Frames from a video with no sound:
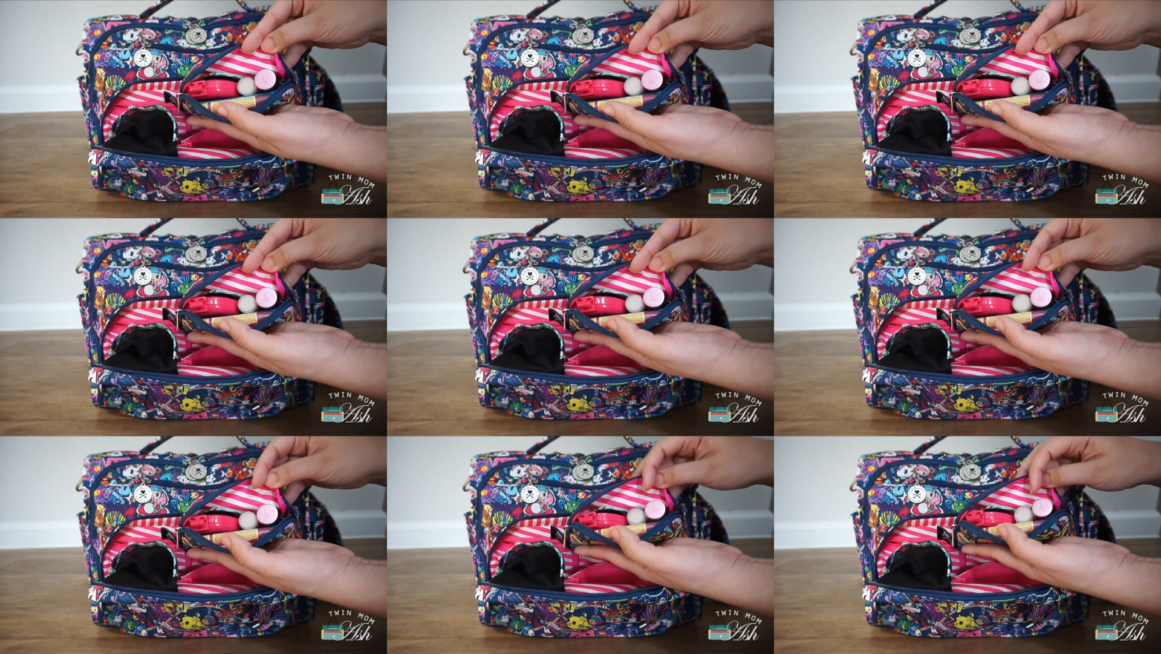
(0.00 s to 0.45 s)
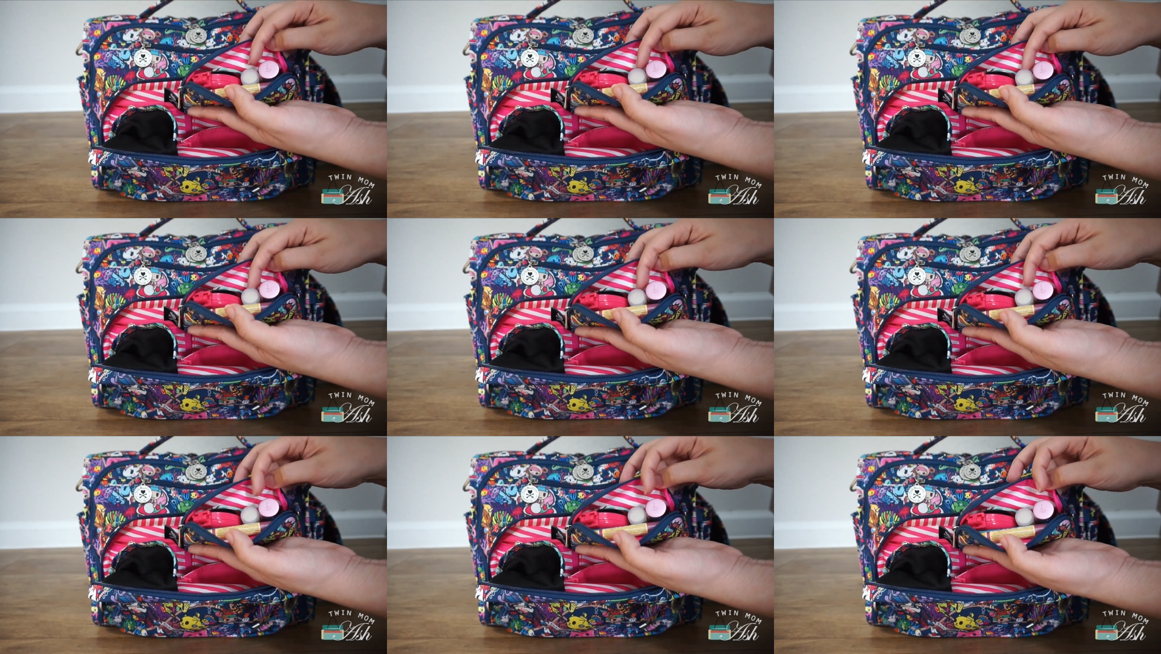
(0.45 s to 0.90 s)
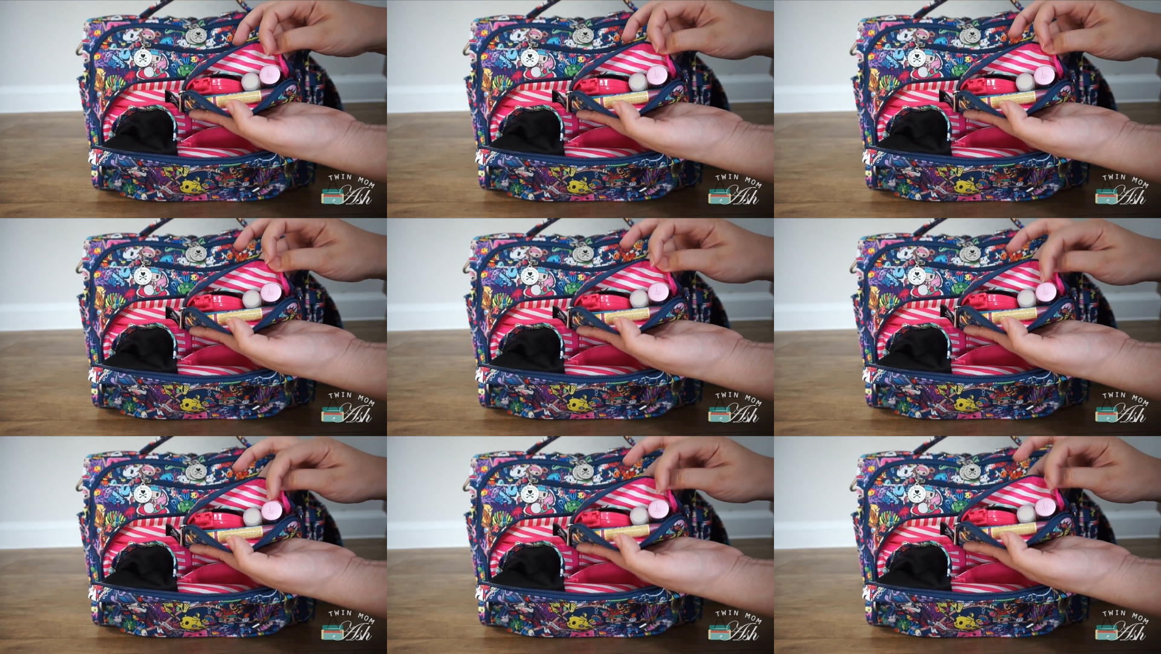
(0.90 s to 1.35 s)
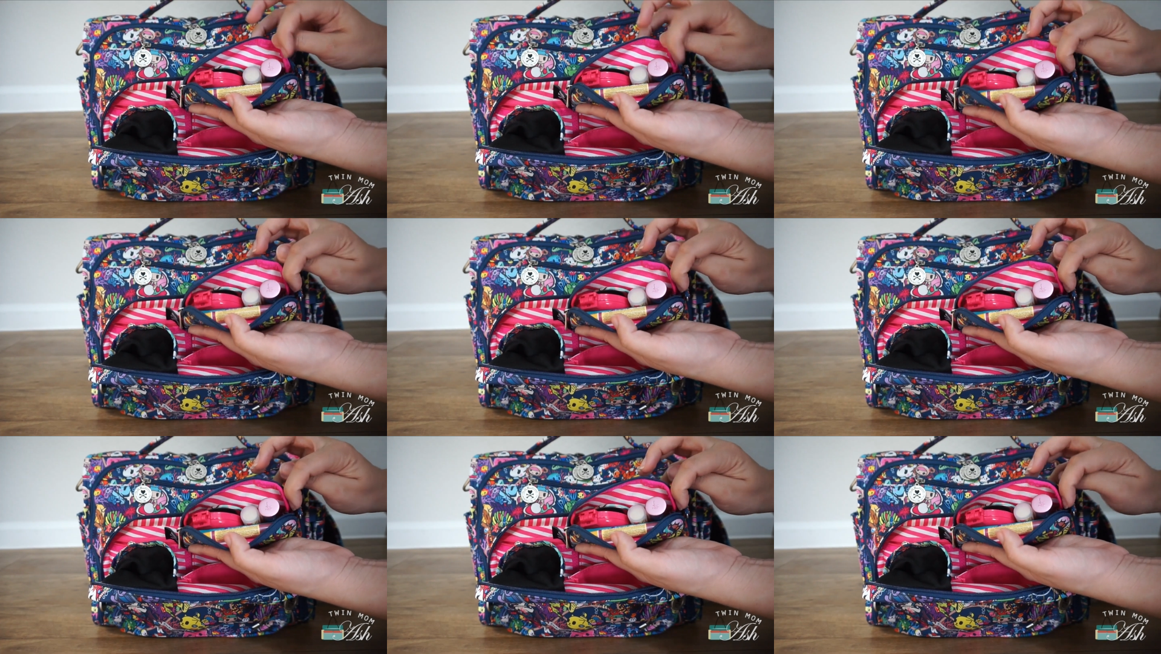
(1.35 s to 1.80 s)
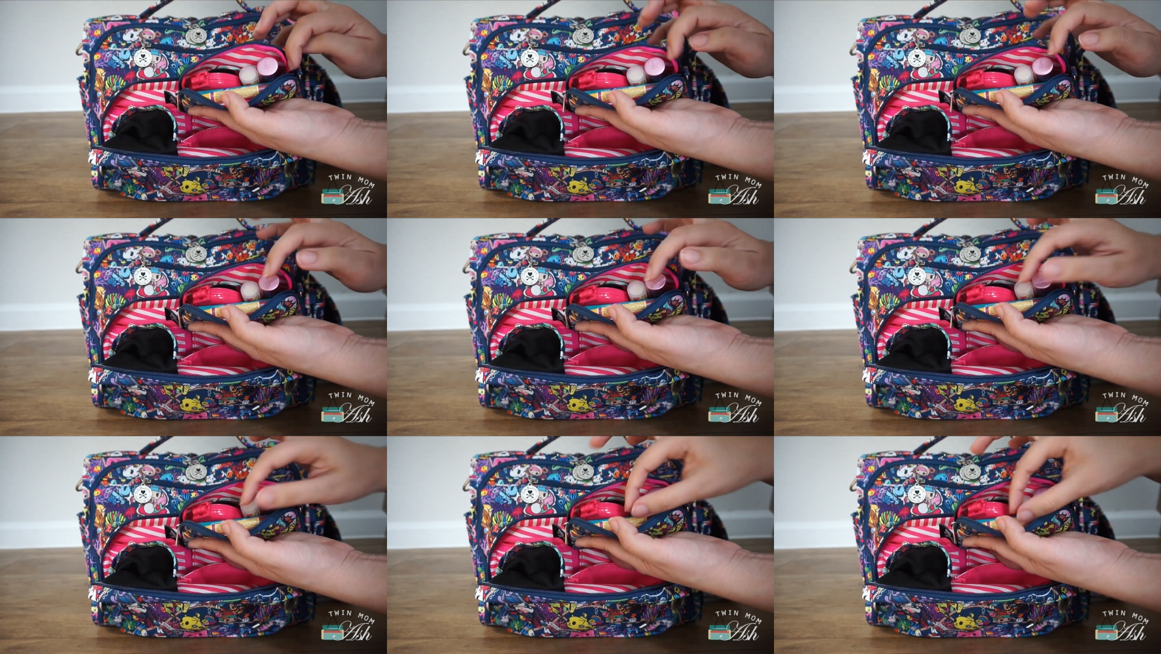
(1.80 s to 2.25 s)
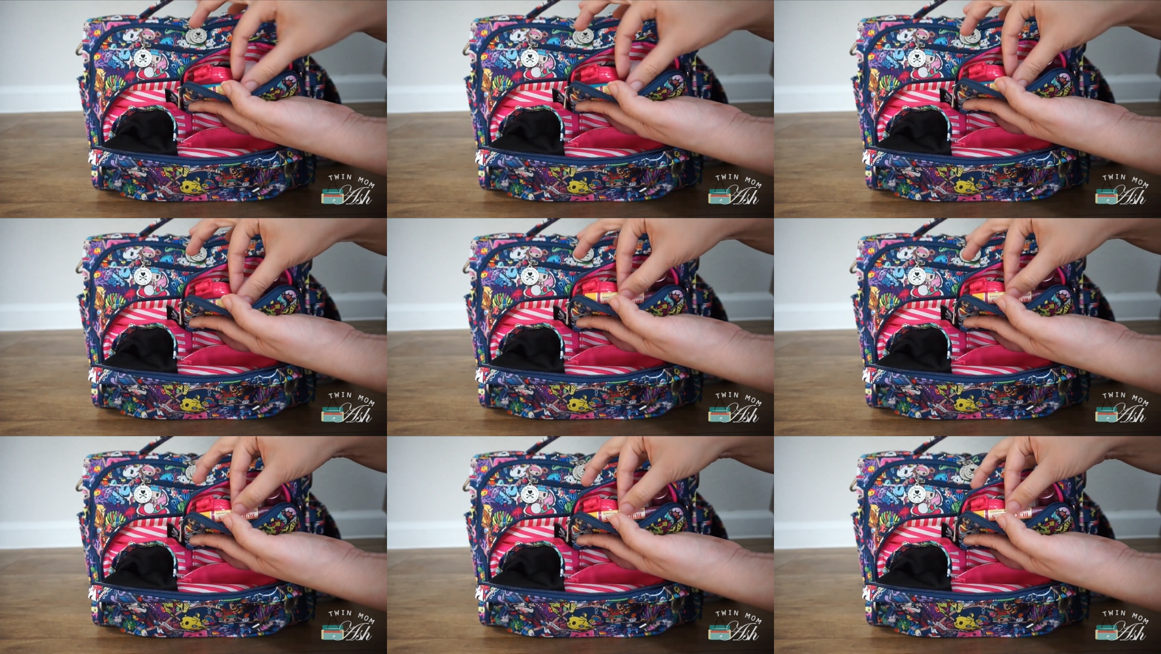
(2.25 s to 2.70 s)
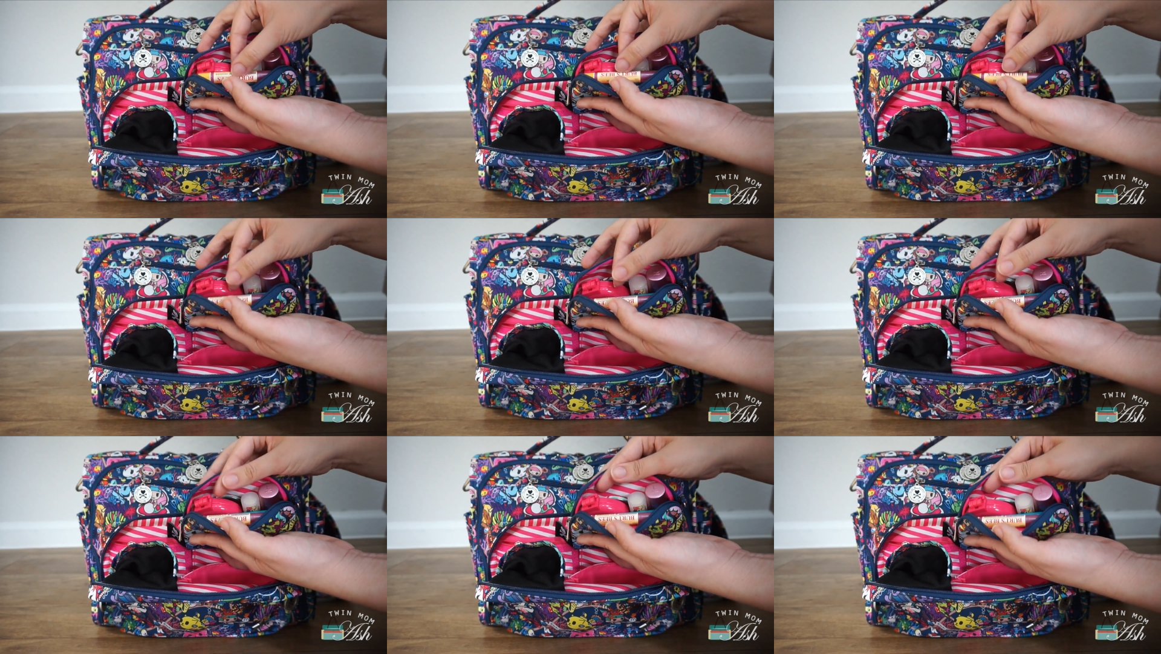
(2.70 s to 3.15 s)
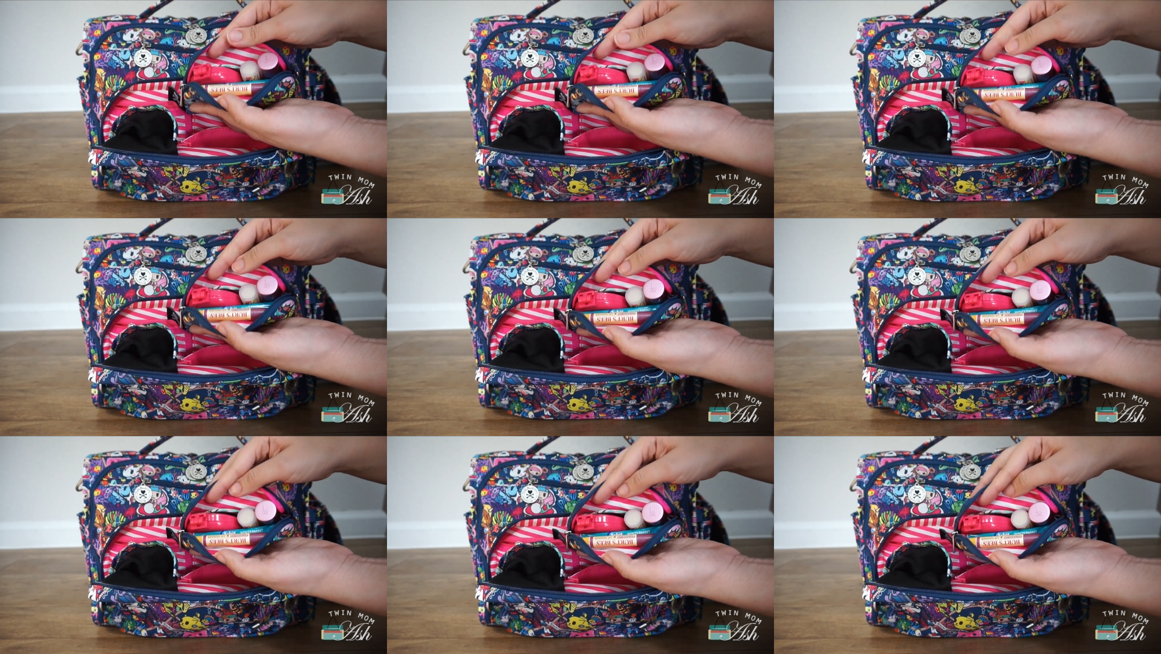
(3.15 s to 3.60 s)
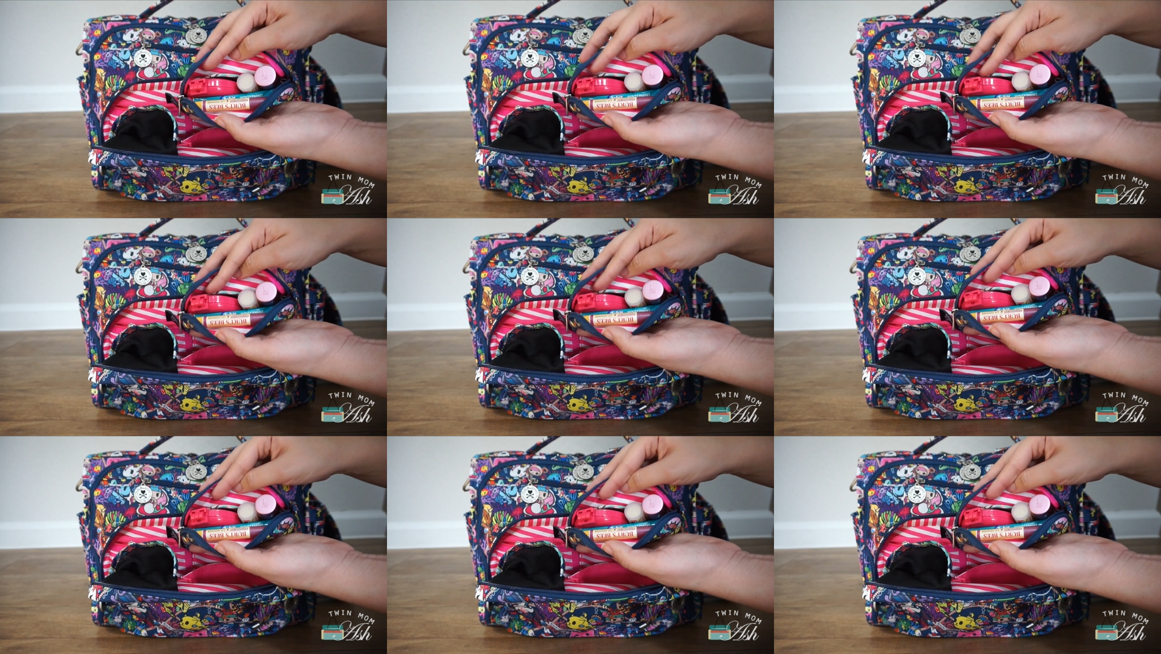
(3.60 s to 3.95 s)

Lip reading: No face is visible, so there are no lips to read.